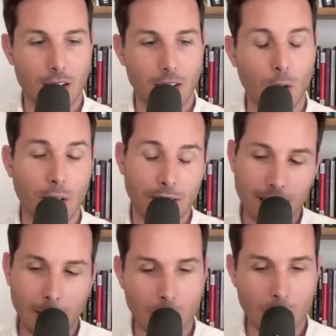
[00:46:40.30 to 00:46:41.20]
you know, at the
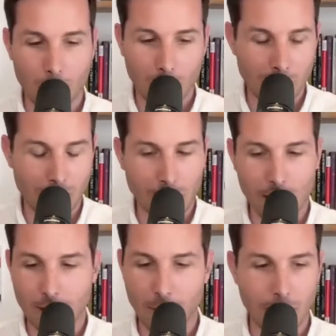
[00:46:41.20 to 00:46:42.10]
time I was a touring
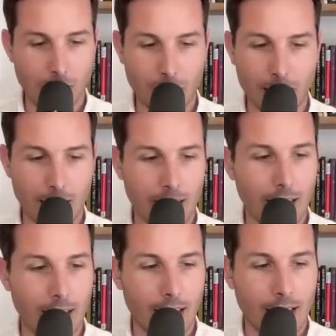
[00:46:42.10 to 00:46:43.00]
musician, as you mentioned, and
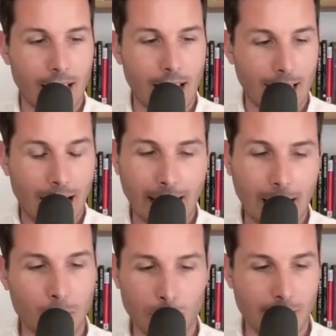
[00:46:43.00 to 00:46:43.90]
it, I came
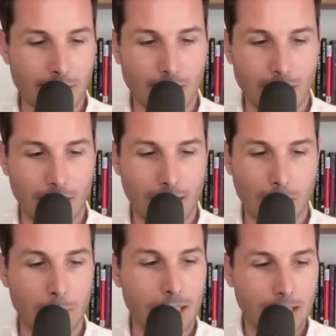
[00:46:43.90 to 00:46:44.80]
to the realization that to
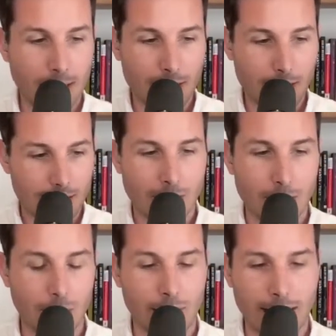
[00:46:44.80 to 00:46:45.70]
be
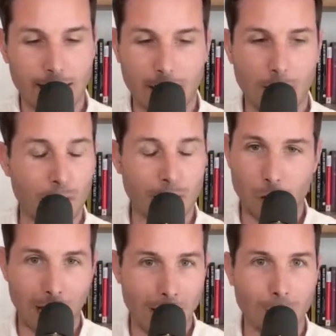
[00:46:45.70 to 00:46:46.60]
successful in that endeavor, you had to
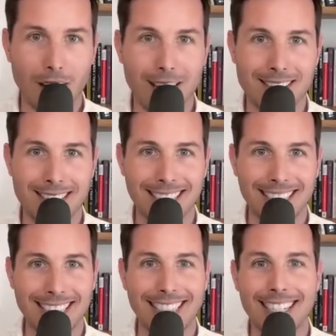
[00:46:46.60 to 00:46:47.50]
travel
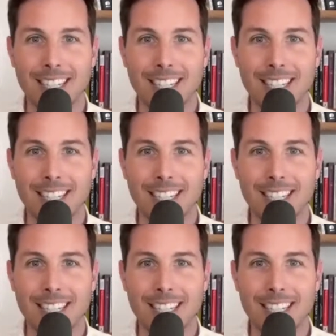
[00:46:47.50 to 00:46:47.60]
constantly.